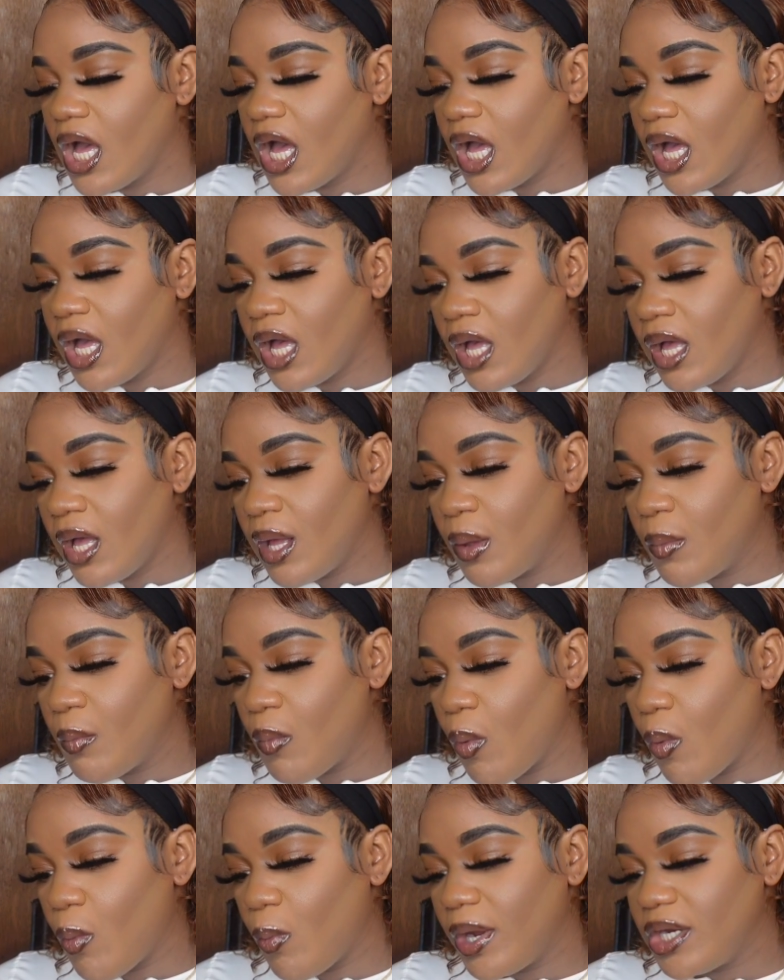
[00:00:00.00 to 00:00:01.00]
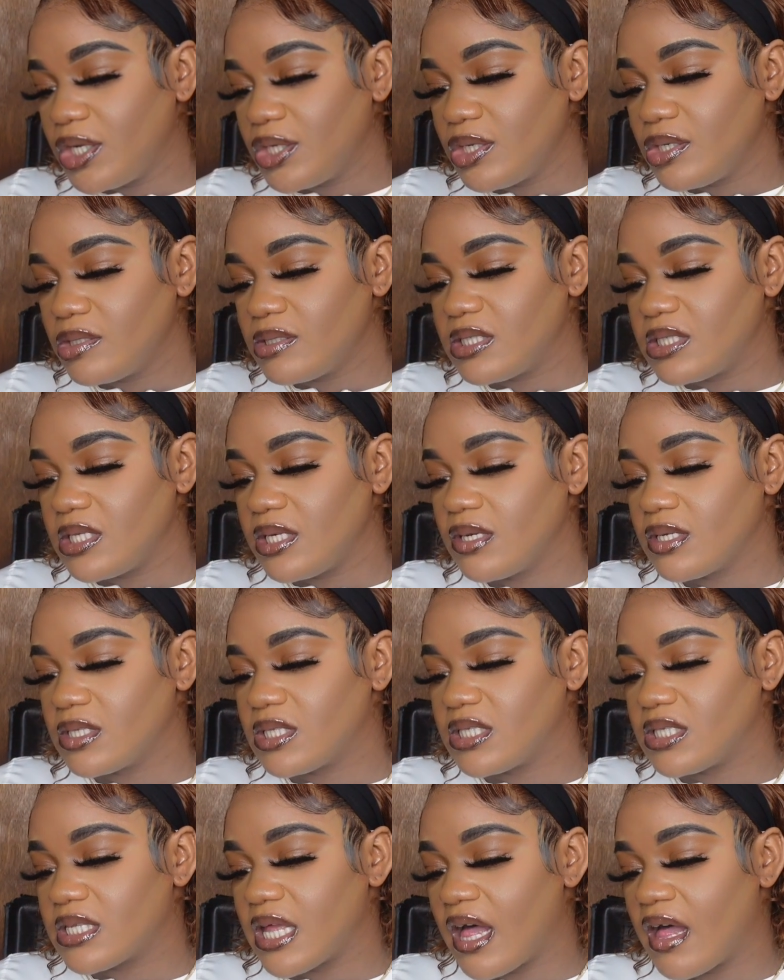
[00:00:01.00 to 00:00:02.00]
Where do you see
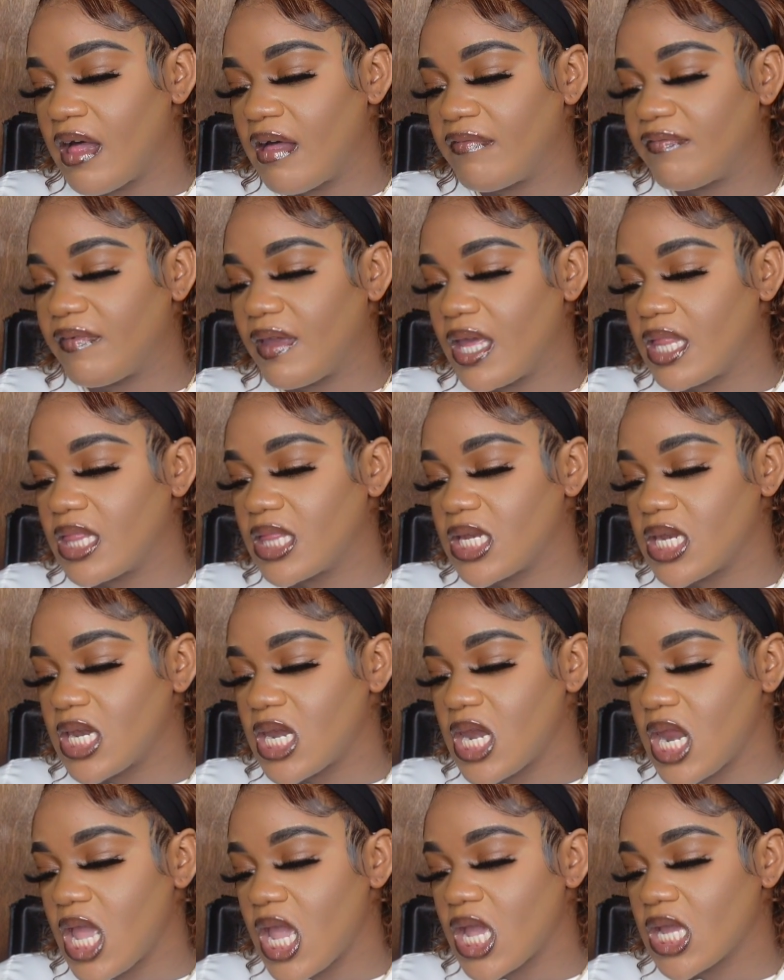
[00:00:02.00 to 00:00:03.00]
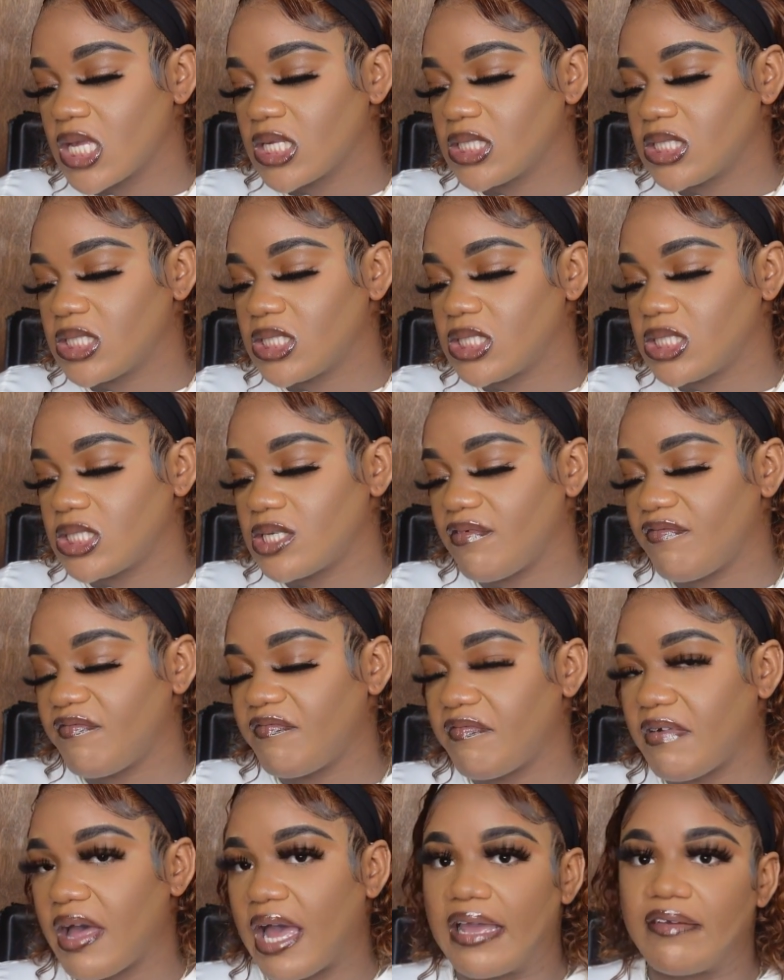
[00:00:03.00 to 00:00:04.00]
yourself in the next
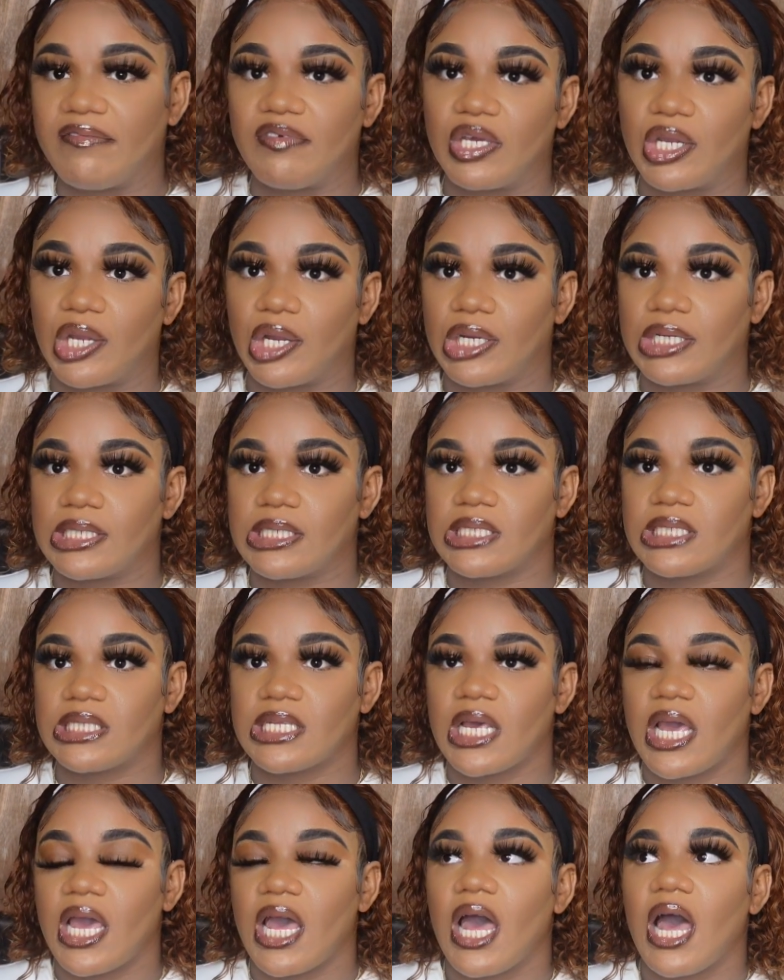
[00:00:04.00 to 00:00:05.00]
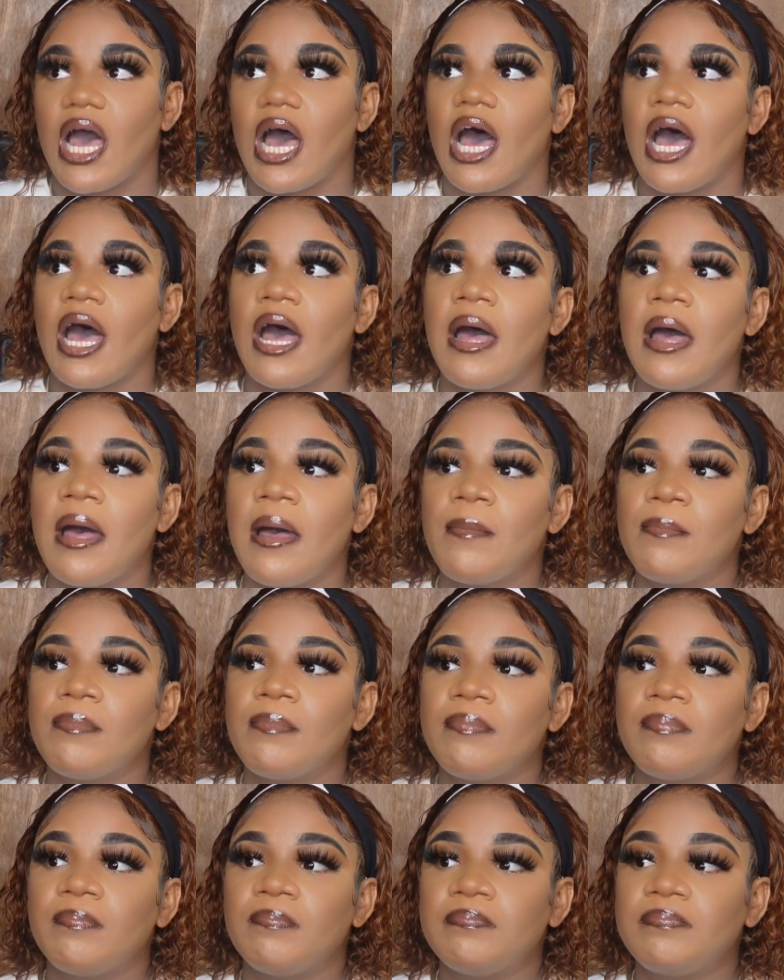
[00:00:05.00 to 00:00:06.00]
5 years?
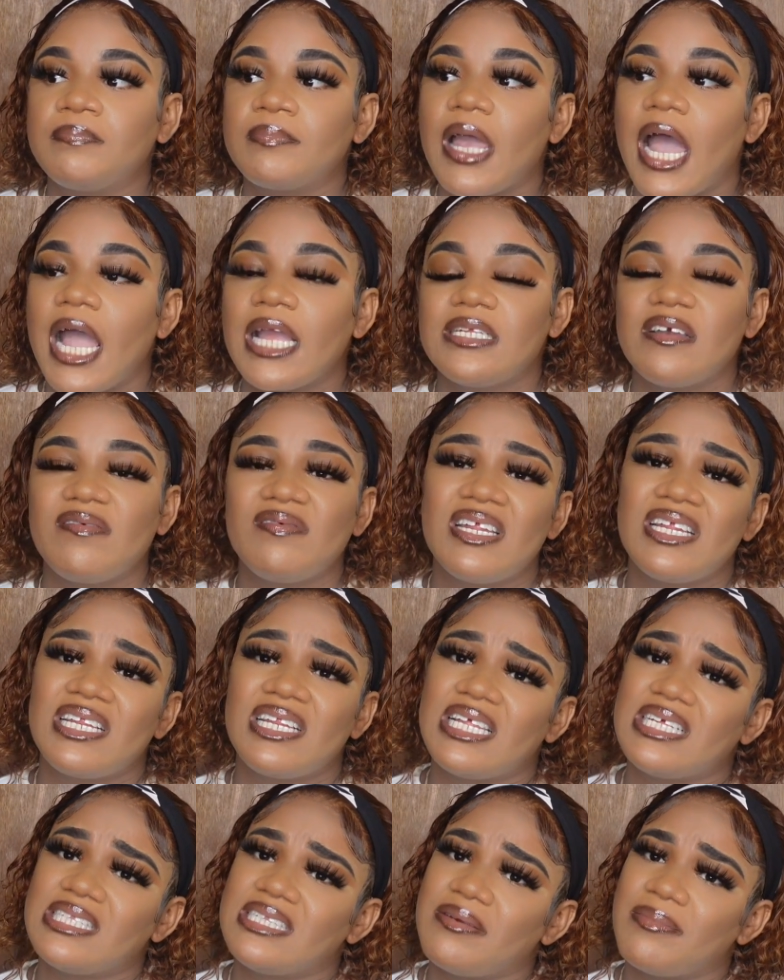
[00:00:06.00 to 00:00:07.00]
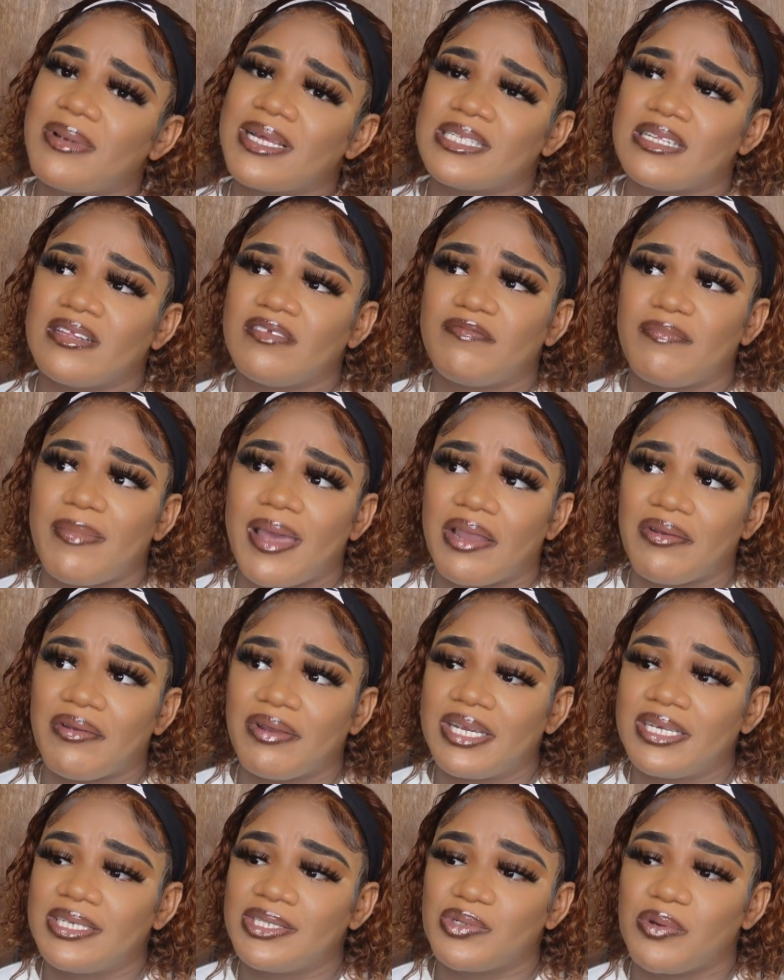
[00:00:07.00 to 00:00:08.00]
I definitely see myself
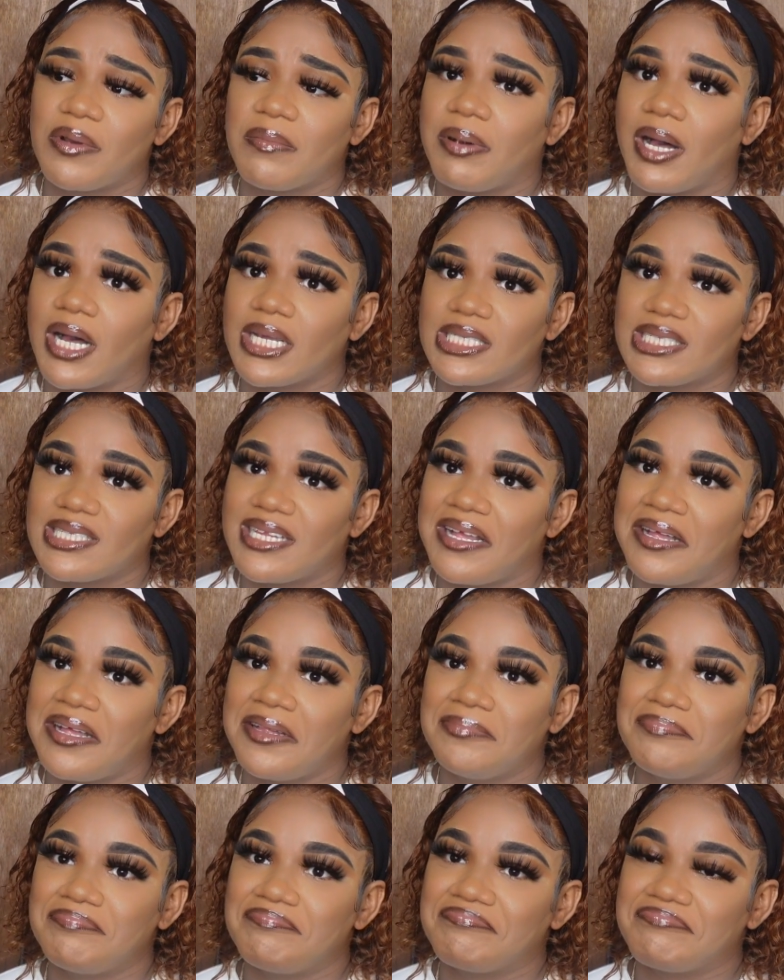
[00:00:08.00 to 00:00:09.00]
married to a pastor.